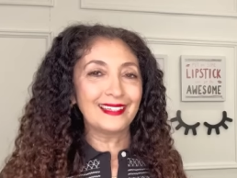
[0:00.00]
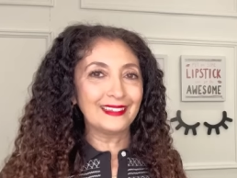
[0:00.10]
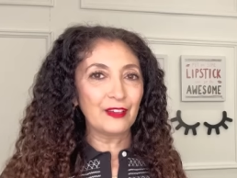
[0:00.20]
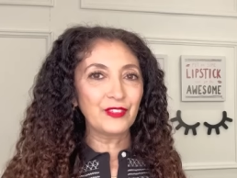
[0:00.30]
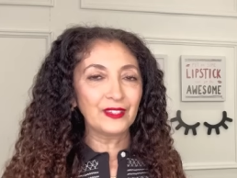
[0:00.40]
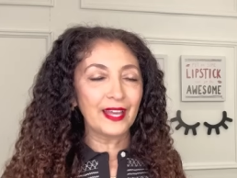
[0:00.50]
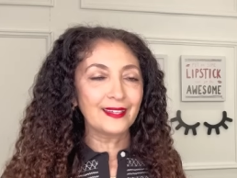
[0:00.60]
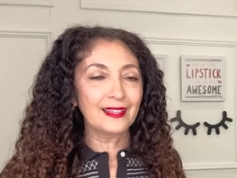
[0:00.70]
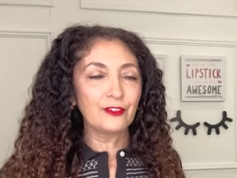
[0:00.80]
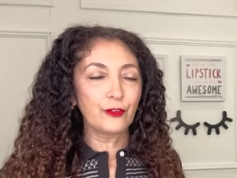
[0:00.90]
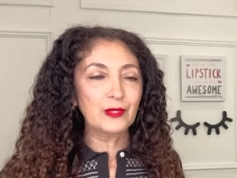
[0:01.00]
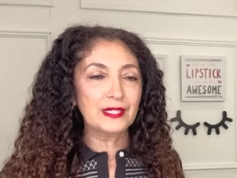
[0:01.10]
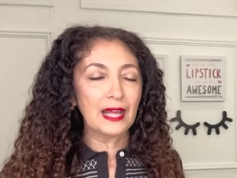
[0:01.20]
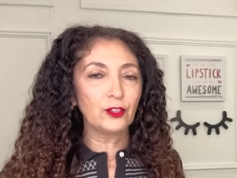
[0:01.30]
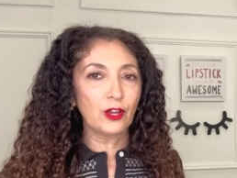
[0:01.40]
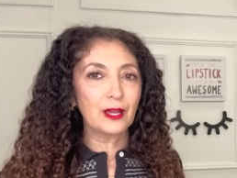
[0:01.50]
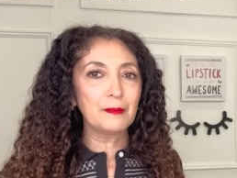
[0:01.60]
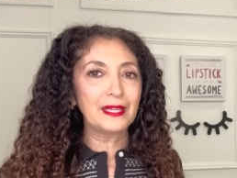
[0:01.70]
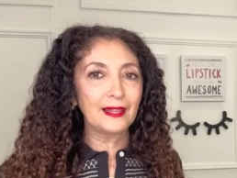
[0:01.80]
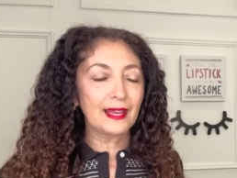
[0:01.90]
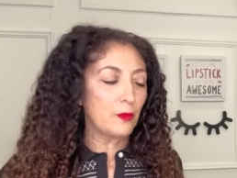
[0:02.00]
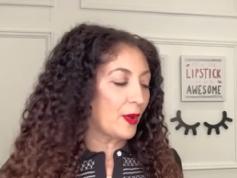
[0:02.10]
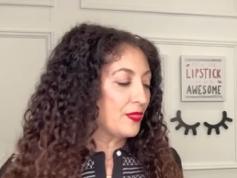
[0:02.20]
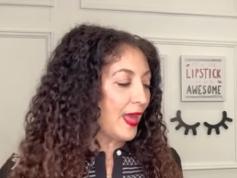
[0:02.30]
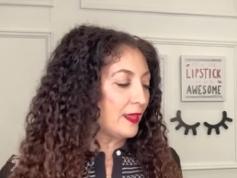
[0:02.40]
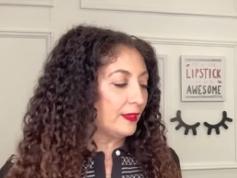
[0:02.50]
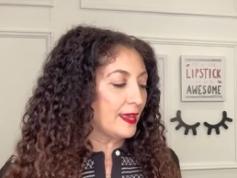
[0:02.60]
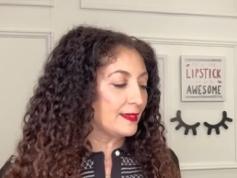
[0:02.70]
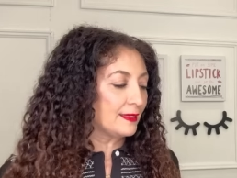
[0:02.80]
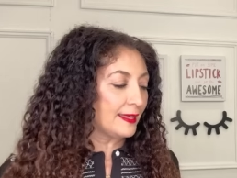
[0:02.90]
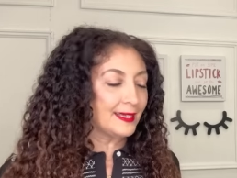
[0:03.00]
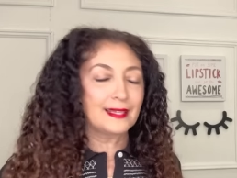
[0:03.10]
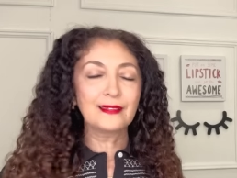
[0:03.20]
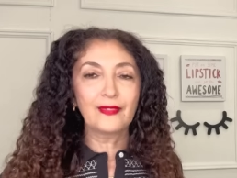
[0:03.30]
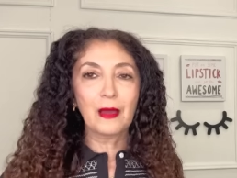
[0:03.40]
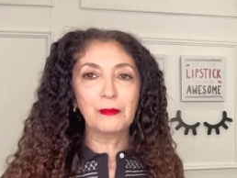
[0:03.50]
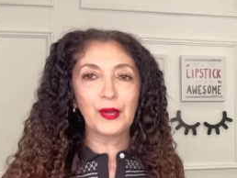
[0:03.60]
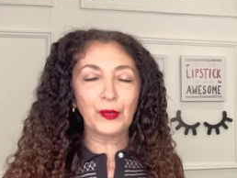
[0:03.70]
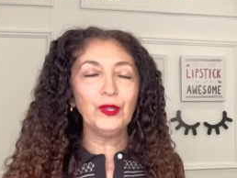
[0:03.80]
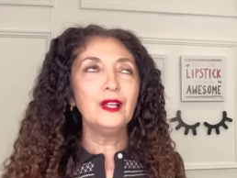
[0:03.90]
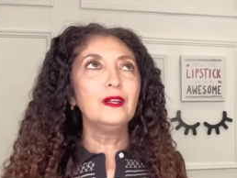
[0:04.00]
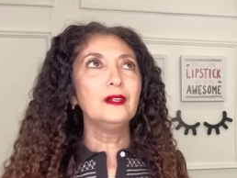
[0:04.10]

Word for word: I love the length. If it was that long on me, like I want that length like it is on that model.